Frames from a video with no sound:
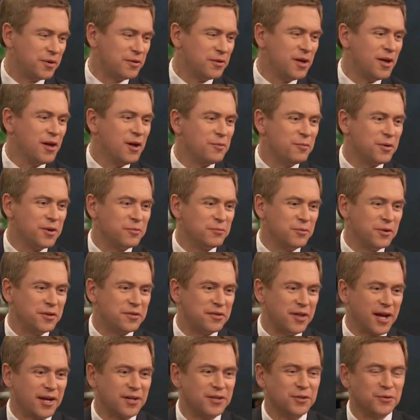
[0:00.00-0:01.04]
want to chat we, about we it. We
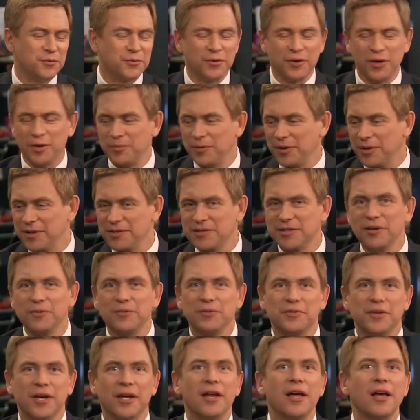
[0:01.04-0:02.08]
thanked you for helping us out
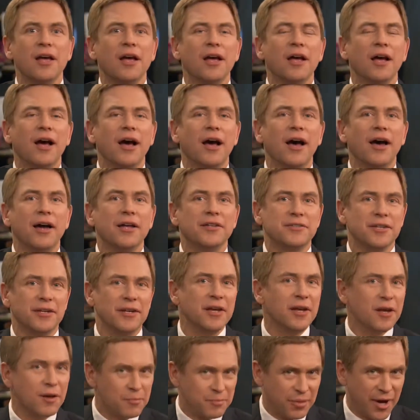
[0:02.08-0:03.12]
with that. Uh, it
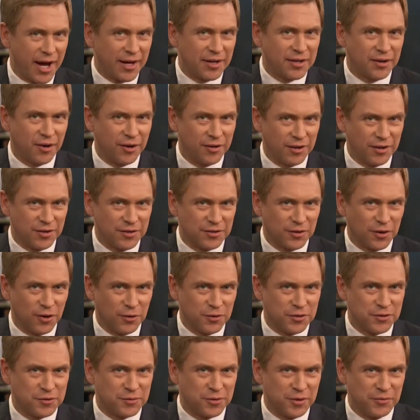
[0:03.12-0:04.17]
said Pat Kiernan to
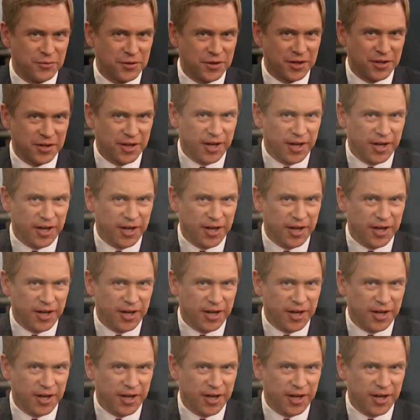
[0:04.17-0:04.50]
host trivia